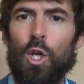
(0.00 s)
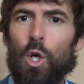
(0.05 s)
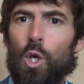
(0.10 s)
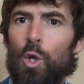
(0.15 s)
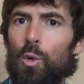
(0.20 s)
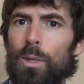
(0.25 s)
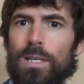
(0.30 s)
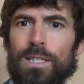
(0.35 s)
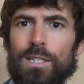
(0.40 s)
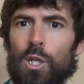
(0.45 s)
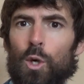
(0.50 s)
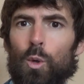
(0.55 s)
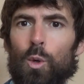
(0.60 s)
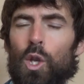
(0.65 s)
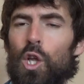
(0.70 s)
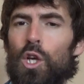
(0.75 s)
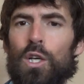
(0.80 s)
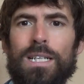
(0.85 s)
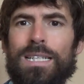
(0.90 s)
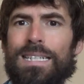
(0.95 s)
who is no
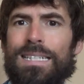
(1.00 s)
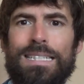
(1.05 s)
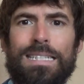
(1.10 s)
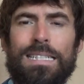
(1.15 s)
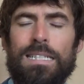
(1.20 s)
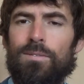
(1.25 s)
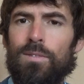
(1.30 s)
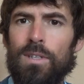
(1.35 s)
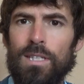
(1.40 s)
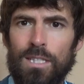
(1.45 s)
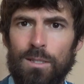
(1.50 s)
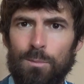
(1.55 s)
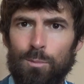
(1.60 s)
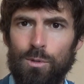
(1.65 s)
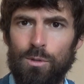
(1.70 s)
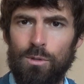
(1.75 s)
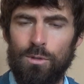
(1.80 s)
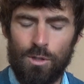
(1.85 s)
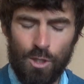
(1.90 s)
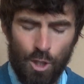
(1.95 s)
longer
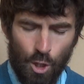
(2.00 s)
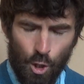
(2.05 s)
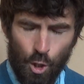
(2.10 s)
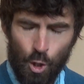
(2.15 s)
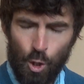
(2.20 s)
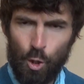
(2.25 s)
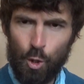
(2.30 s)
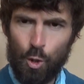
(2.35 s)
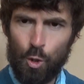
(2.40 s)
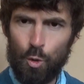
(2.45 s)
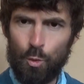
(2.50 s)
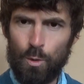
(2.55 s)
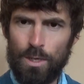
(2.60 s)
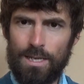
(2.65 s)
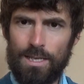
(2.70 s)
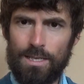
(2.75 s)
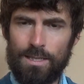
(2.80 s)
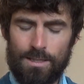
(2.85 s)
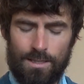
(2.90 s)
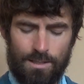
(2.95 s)
divisible, who
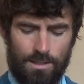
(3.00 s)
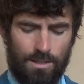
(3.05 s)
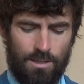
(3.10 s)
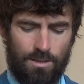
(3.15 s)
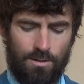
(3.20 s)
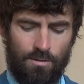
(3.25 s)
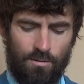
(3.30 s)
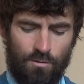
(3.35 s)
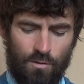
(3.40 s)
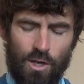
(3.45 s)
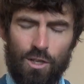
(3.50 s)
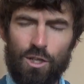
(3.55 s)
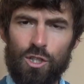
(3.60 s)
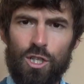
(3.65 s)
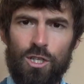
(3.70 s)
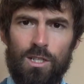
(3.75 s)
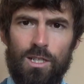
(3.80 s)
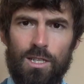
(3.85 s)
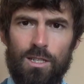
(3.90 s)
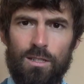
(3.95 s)
is
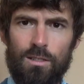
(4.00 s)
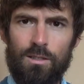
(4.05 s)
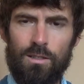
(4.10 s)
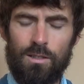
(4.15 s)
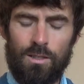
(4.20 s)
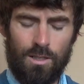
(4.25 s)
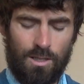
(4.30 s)
functioning